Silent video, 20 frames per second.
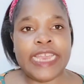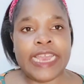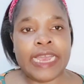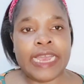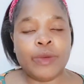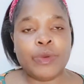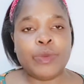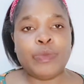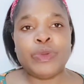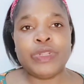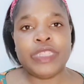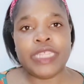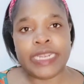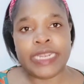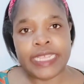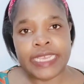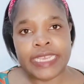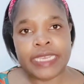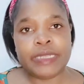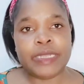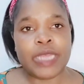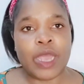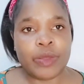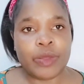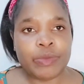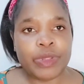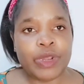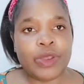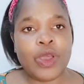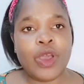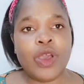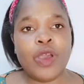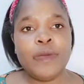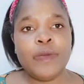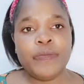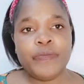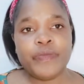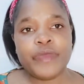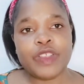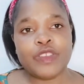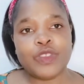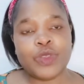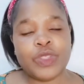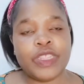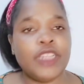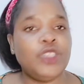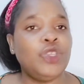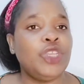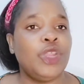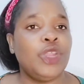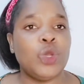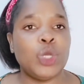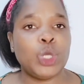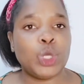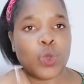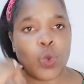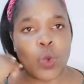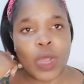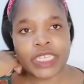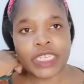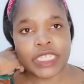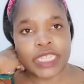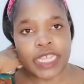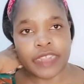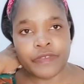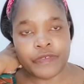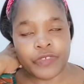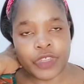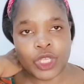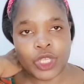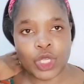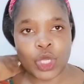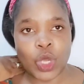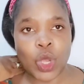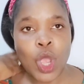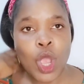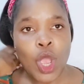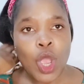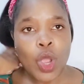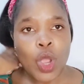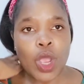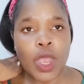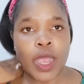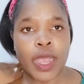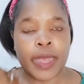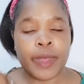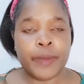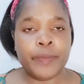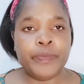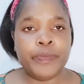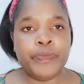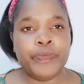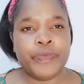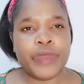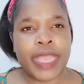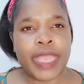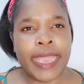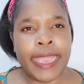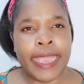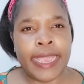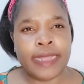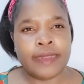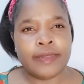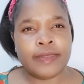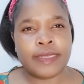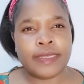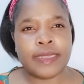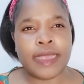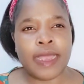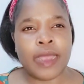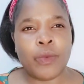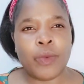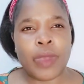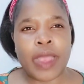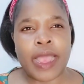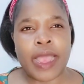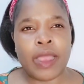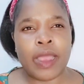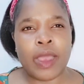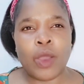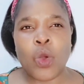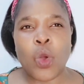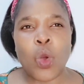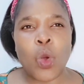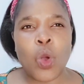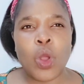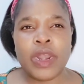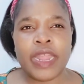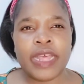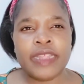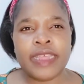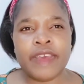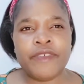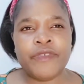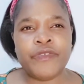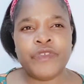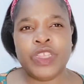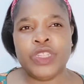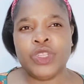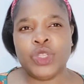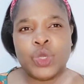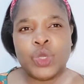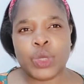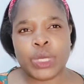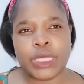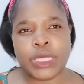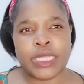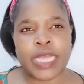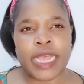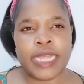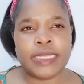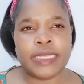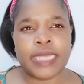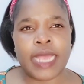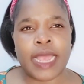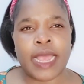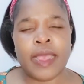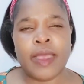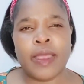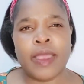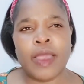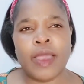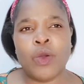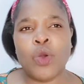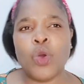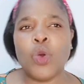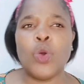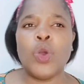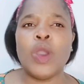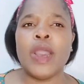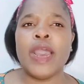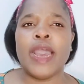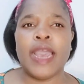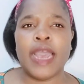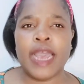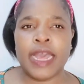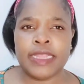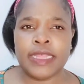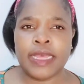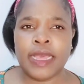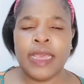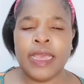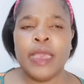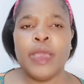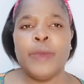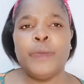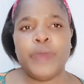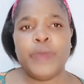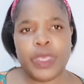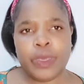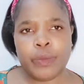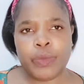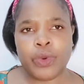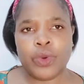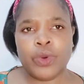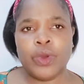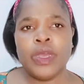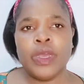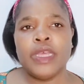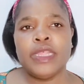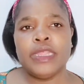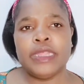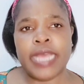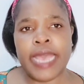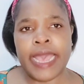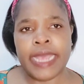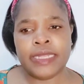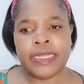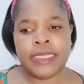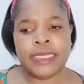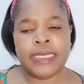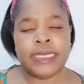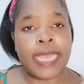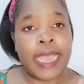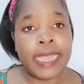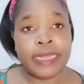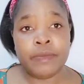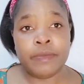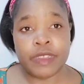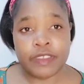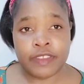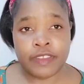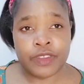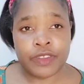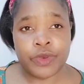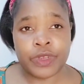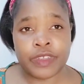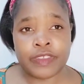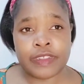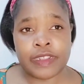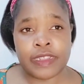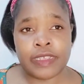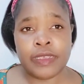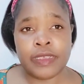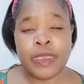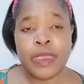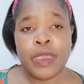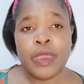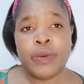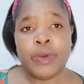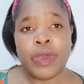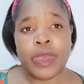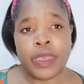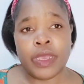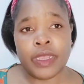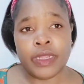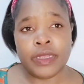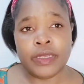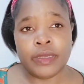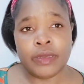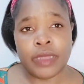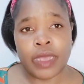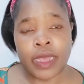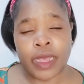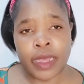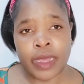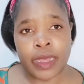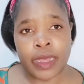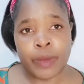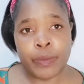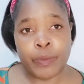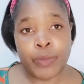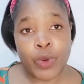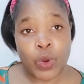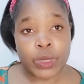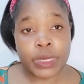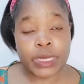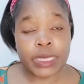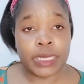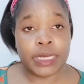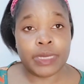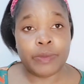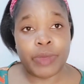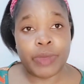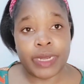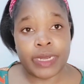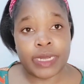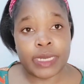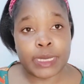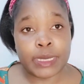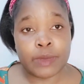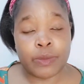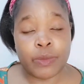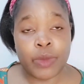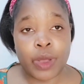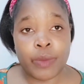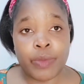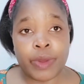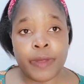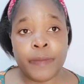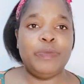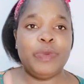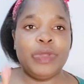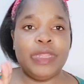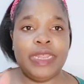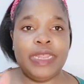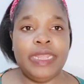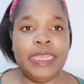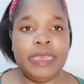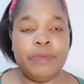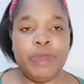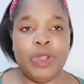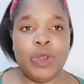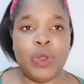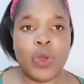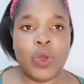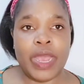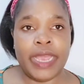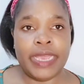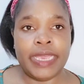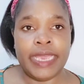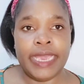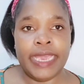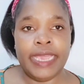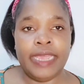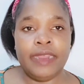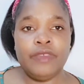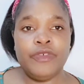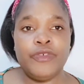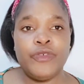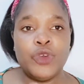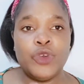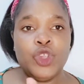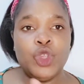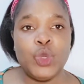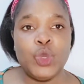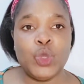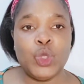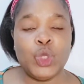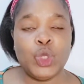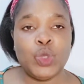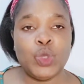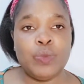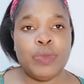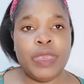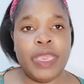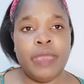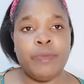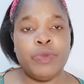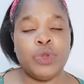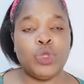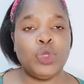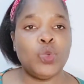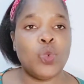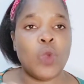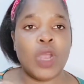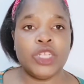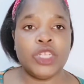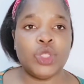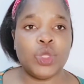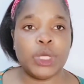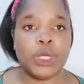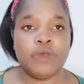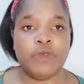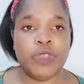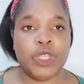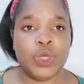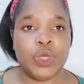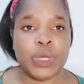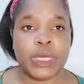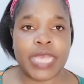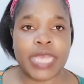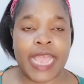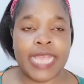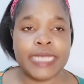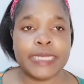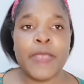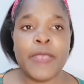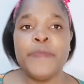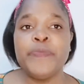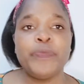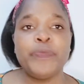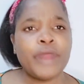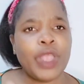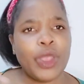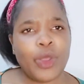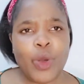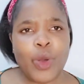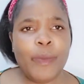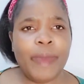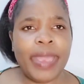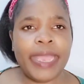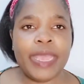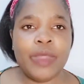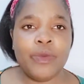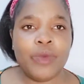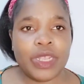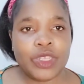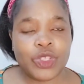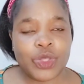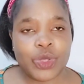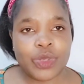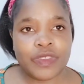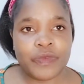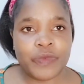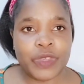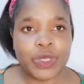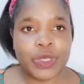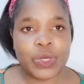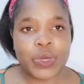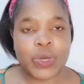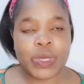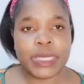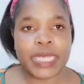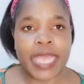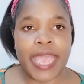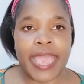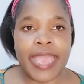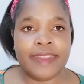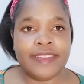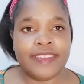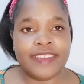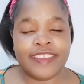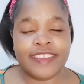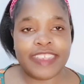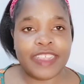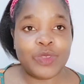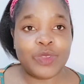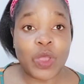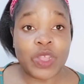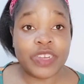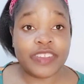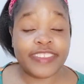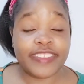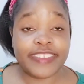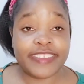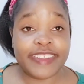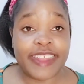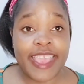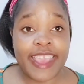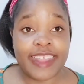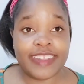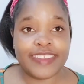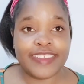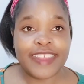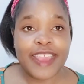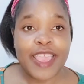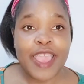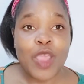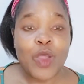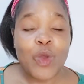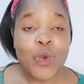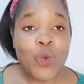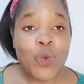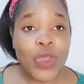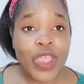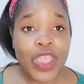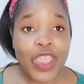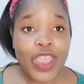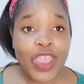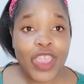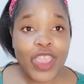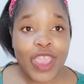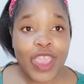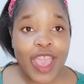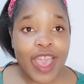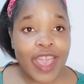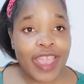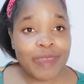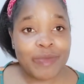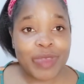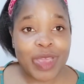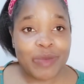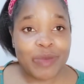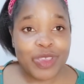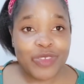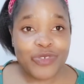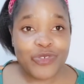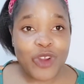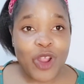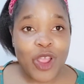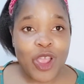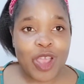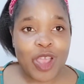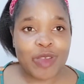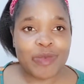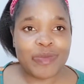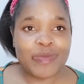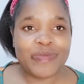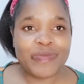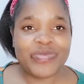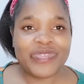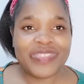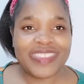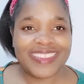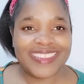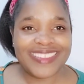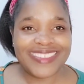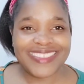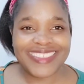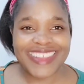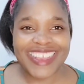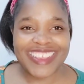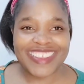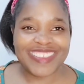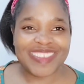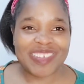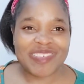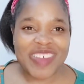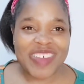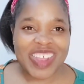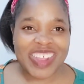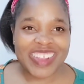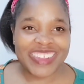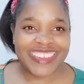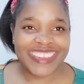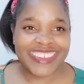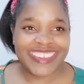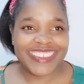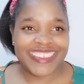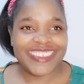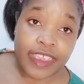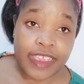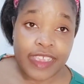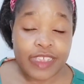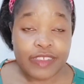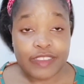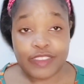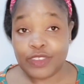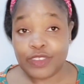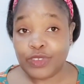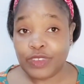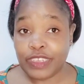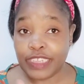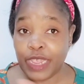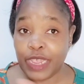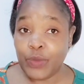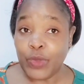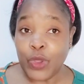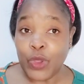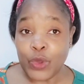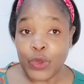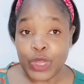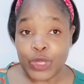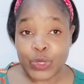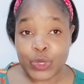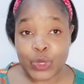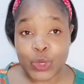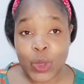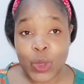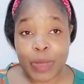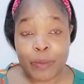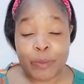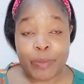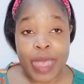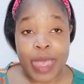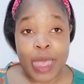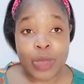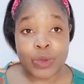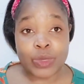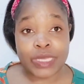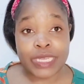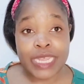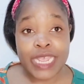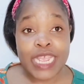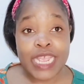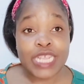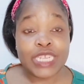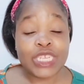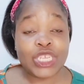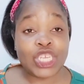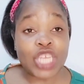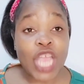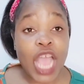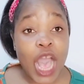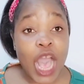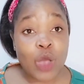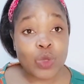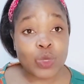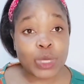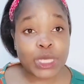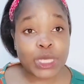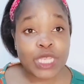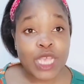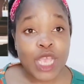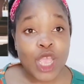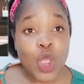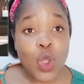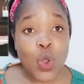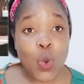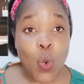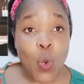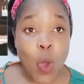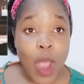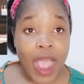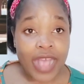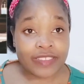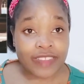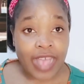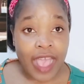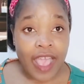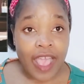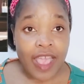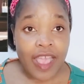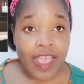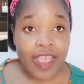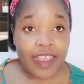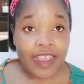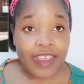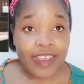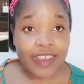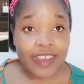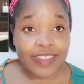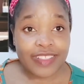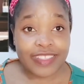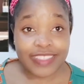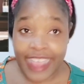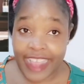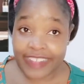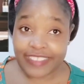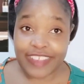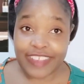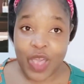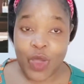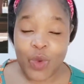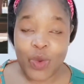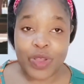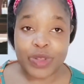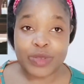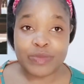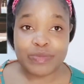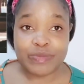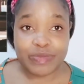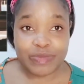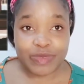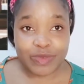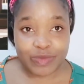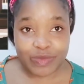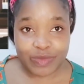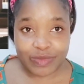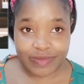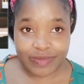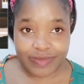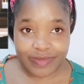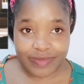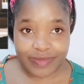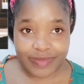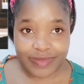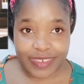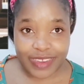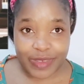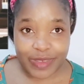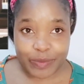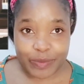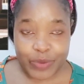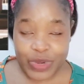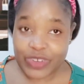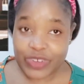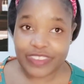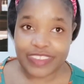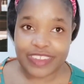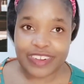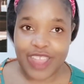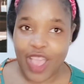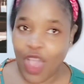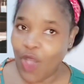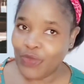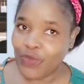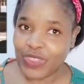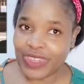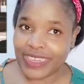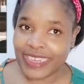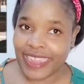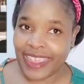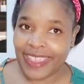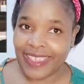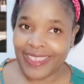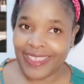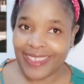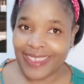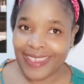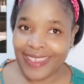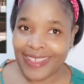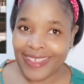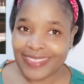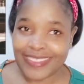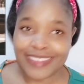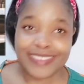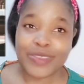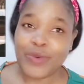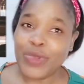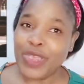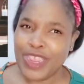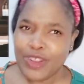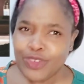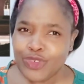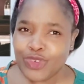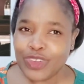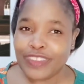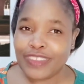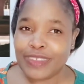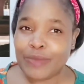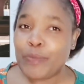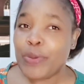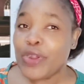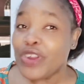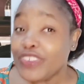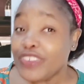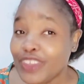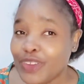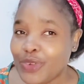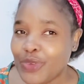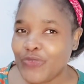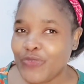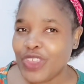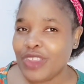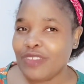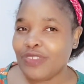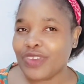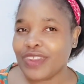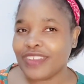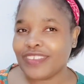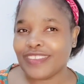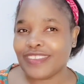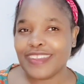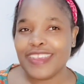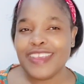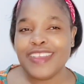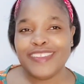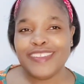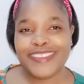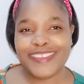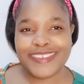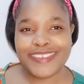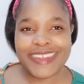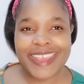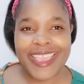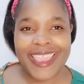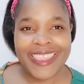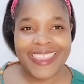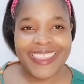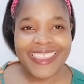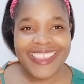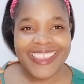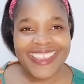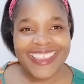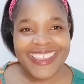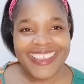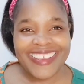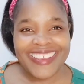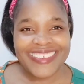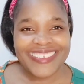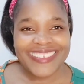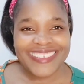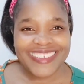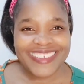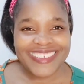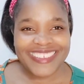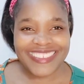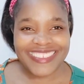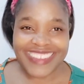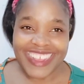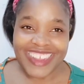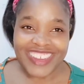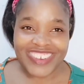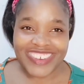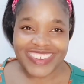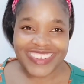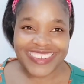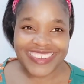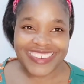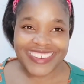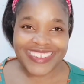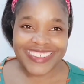I will put the link down below so that you can also watch that video. And a whole other videos that a whole other people that died mysteriously in post-independent Zimbabwe. Put the link below again for you to be able to watch those videos, guys. Go back and watch those videos and just get to understand where I'm coming from. Thank you so much. So today we are going to talk about Charles Kuwaza. That's our person of the day. That's our interesting person of interest today. Stay tuned.